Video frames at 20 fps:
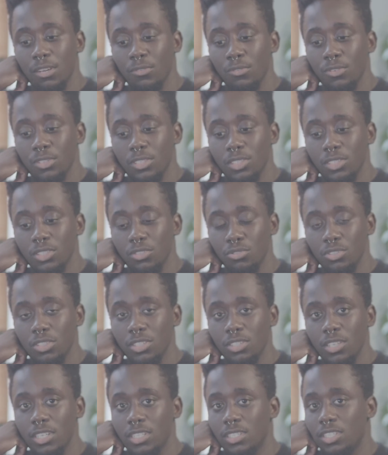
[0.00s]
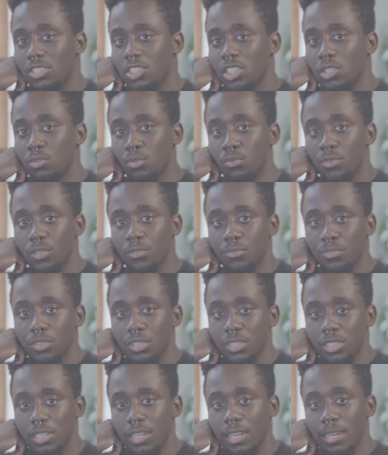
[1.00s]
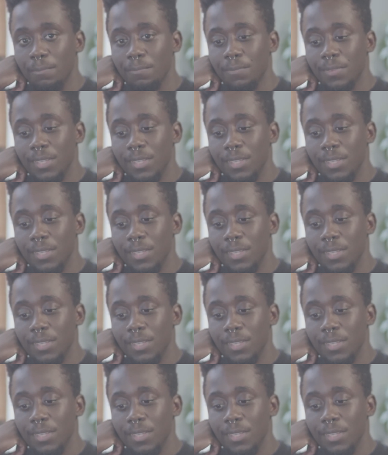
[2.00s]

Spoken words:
I was using the 2016 rule for the first time.